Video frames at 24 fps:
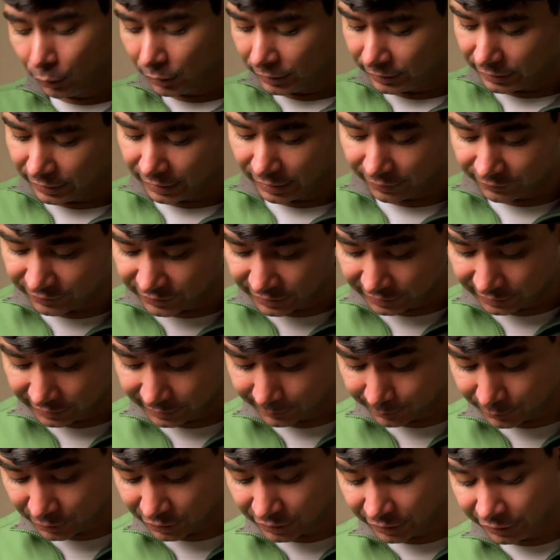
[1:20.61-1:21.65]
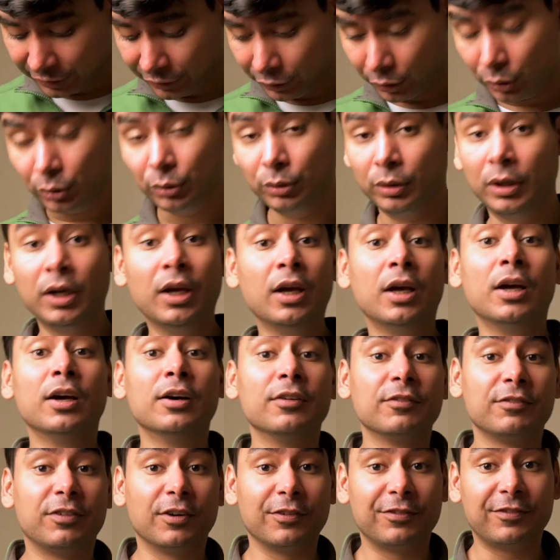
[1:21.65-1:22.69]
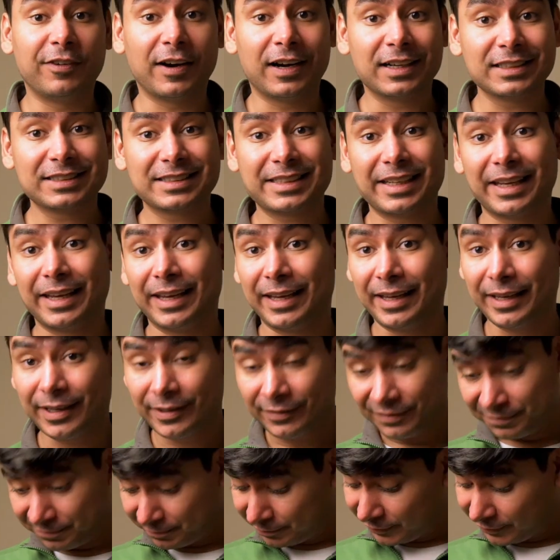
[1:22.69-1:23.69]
and then I've set up C2 for fast AF,